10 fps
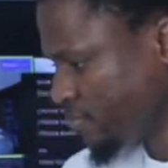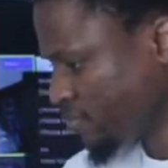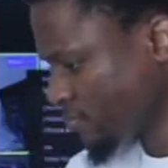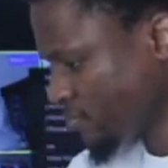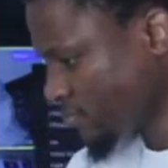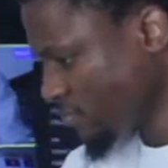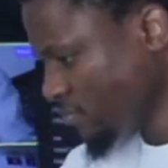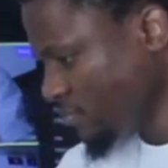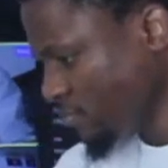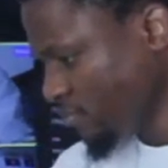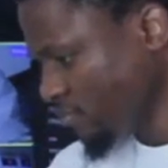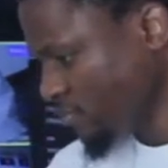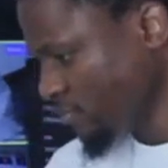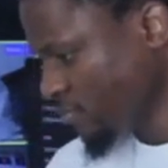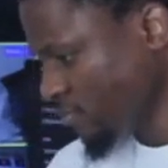
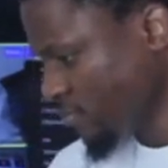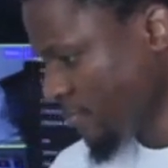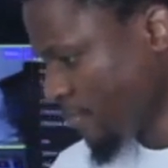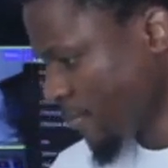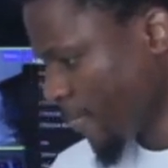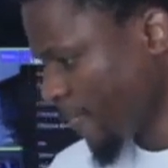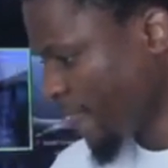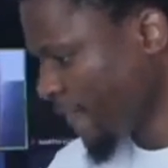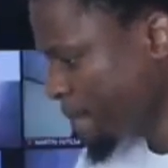Nothing is said.